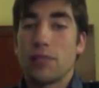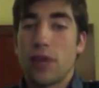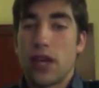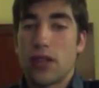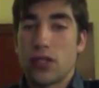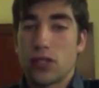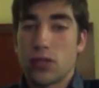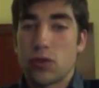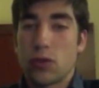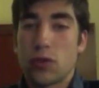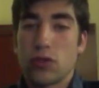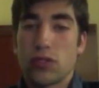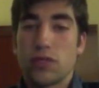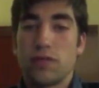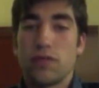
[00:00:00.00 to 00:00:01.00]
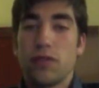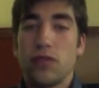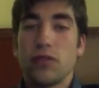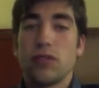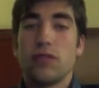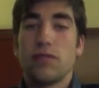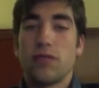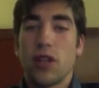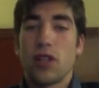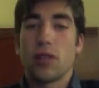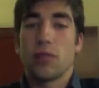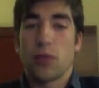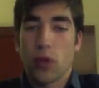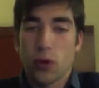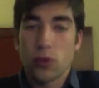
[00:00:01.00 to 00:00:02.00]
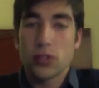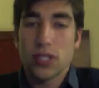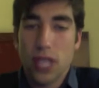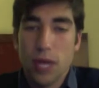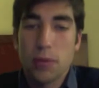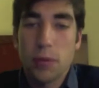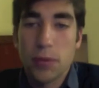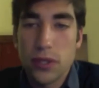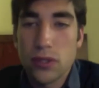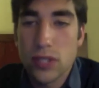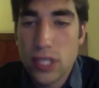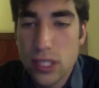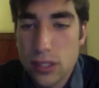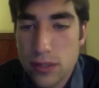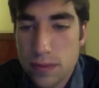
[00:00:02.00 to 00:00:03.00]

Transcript: by the schools to fully develop those capabilities.